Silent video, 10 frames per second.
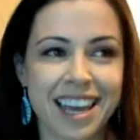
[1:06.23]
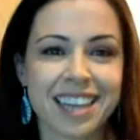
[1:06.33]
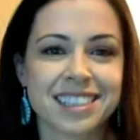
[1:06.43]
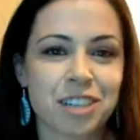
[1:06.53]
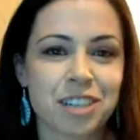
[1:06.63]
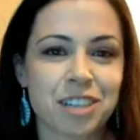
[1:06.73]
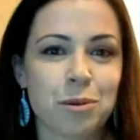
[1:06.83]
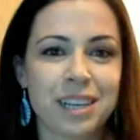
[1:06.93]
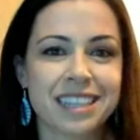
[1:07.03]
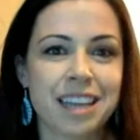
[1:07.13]

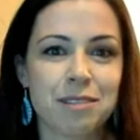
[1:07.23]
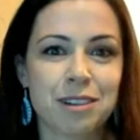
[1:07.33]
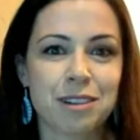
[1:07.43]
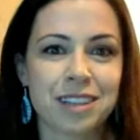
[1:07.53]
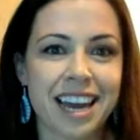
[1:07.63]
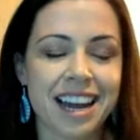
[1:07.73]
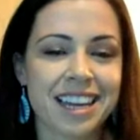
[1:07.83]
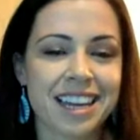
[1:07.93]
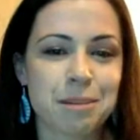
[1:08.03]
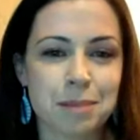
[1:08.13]
Considering what level that
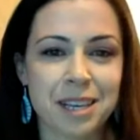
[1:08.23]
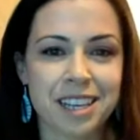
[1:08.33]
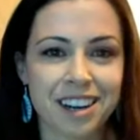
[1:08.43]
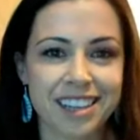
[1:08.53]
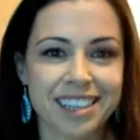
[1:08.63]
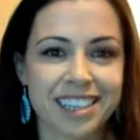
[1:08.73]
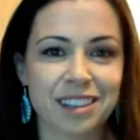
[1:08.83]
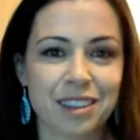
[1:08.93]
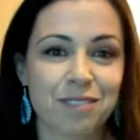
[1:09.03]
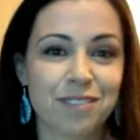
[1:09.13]
I compete on
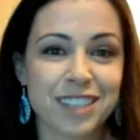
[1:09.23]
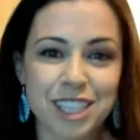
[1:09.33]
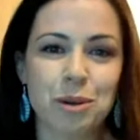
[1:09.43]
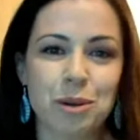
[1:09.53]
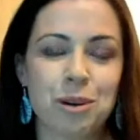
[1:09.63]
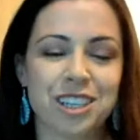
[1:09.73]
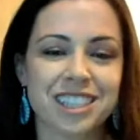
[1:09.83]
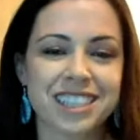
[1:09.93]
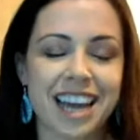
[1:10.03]
in the physical world,